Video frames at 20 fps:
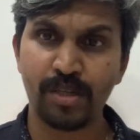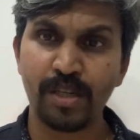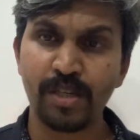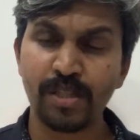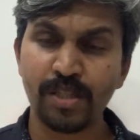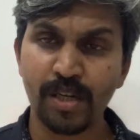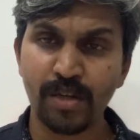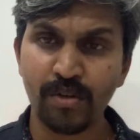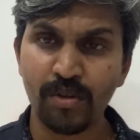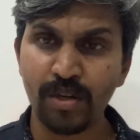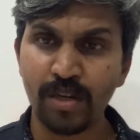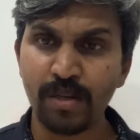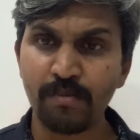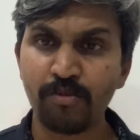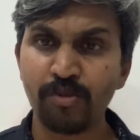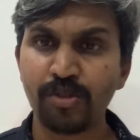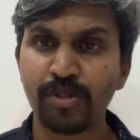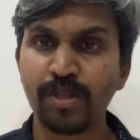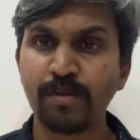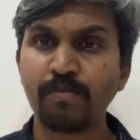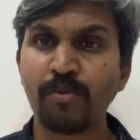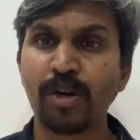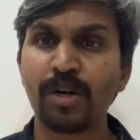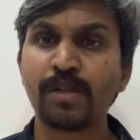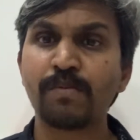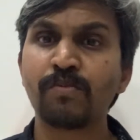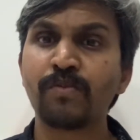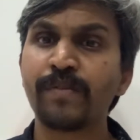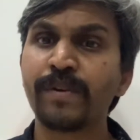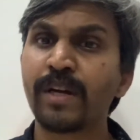In circular motion, body
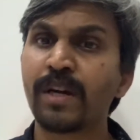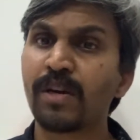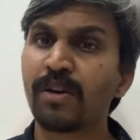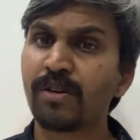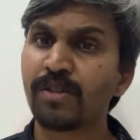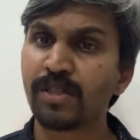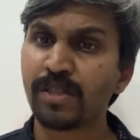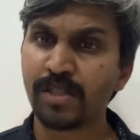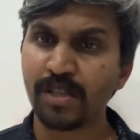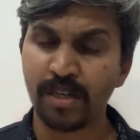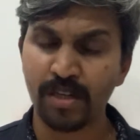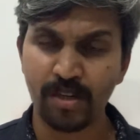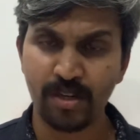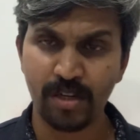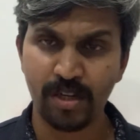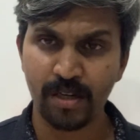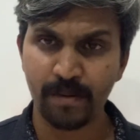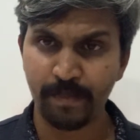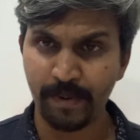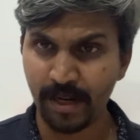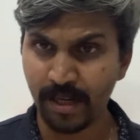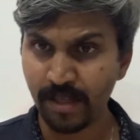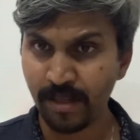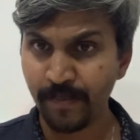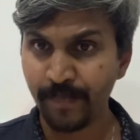is moving along the circular path.